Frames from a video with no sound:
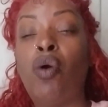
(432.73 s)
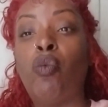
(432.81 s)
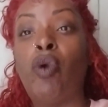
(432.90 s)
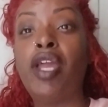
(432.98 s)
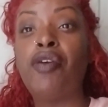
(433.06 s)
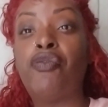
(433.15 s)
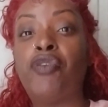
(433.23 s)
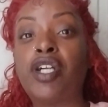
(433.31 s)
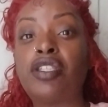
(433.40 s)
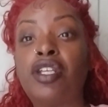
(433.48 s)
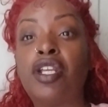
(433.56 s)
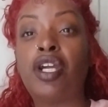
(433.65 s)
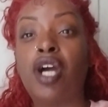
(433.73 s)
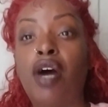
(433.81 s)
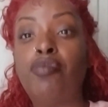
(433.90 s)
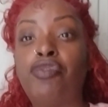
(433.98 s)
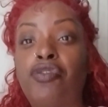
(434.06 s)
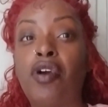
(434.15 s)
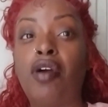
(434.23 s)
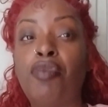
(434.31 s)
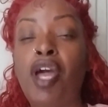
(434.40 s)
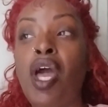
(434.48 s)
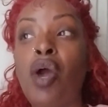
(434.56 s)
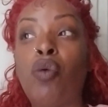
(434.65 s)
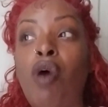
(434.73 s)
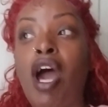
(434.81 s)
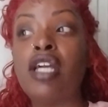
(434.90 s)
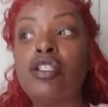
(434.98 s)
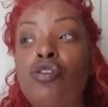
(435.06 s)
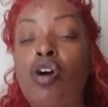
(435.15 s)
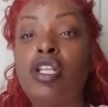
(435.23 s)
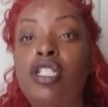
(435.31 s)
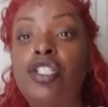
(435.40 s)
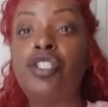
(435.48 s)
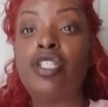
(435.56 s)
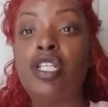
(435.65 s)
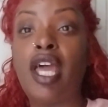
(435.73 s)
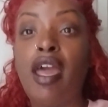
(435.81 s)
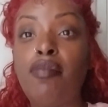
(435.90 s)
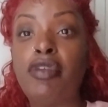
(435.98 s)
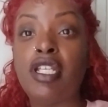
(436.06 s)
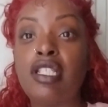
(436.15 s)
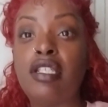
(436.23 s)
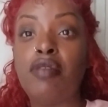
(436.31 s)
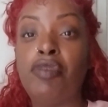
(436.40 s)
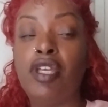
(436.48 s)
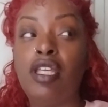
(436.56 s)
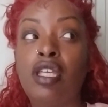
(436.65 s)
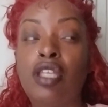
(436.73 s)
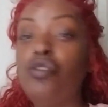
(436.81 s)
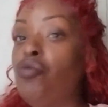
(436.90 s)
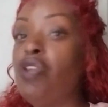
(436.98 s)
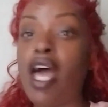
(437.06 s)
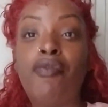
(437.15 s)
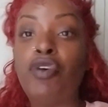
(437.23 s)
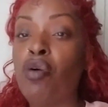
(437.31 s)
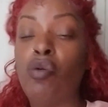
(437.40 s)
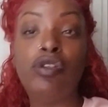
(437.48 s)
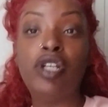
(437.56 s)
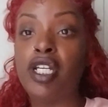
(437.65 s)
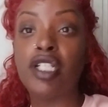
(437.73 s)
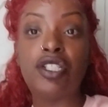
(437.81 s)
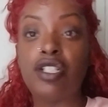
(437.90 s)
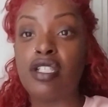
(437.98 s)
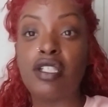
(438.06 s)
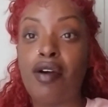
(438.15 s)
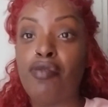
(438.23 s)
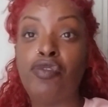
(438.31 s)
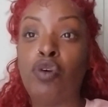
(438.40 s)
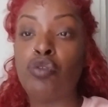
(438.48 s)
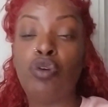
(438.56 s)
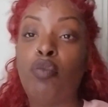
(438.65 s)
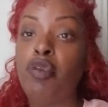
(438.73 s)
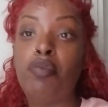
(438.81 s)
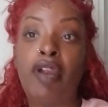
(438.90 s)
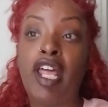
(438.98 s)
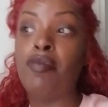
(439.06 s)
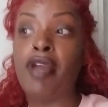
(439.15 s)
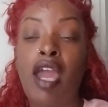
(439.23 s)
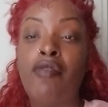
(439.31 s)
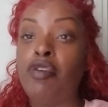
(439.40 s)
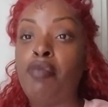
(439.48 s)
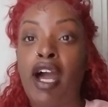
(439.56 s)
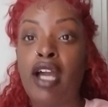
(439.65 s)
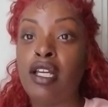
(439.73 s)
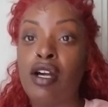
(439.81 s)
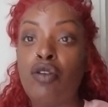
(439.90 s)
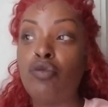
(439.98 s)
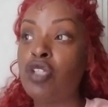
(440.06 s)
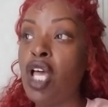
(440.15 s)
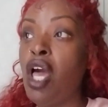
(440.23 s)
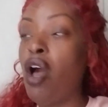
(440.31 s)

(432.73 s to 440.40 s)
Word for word: Where the fuck did it come from? Why is all of this shit happening to me? You never gonna look at yourself though. You're gonna be blaming everybody else.